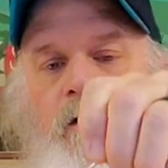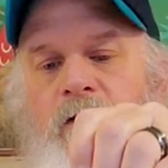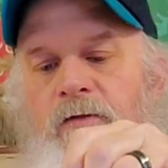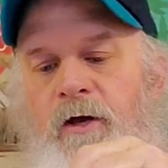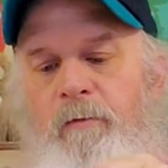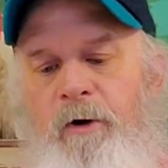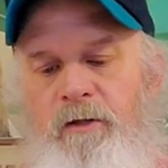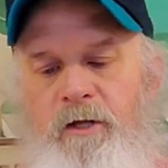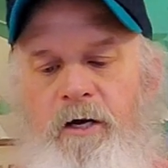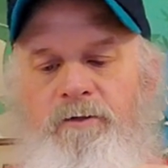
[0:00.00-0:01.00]
The thing
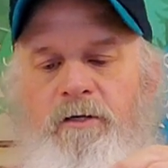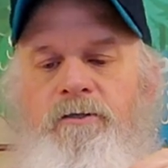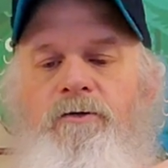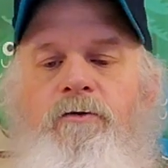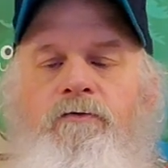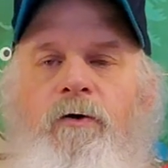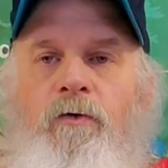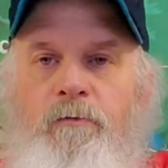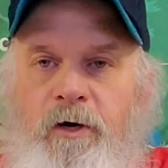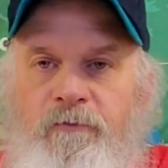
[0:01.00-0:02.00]
about these, I can still throw
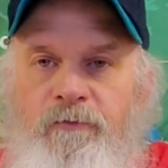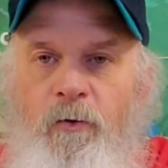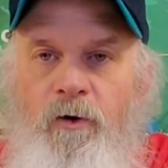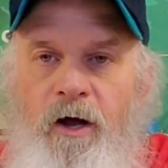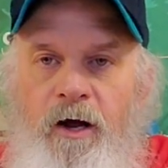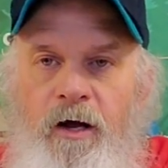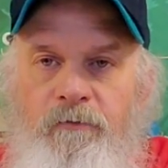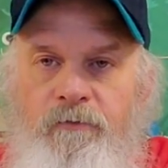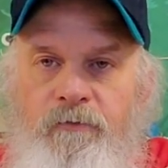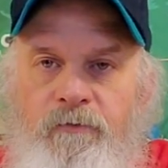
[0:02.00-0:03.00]
a big
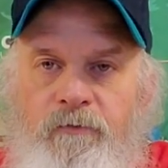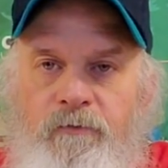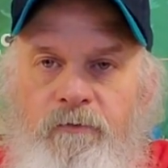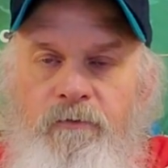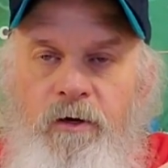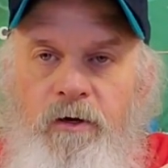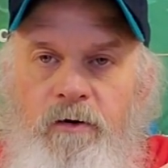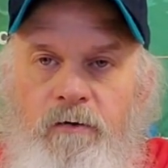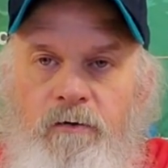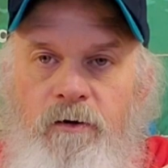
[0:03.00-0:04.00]

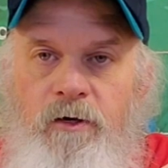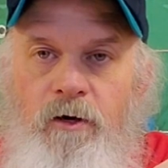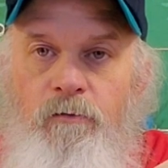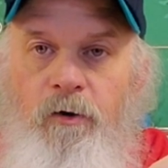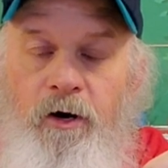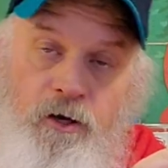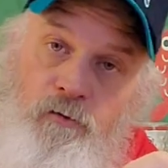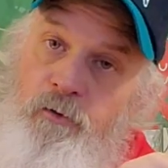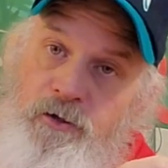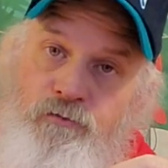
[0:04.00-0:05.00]
4.5 Hildebrand.
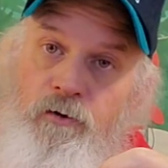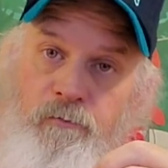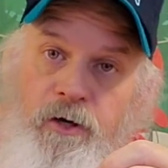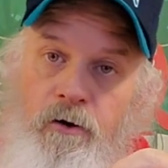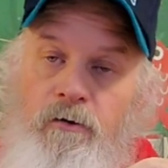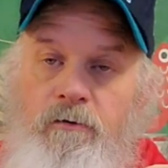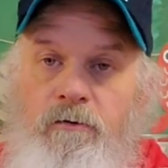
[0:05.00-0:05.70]
Hildebrands run bigger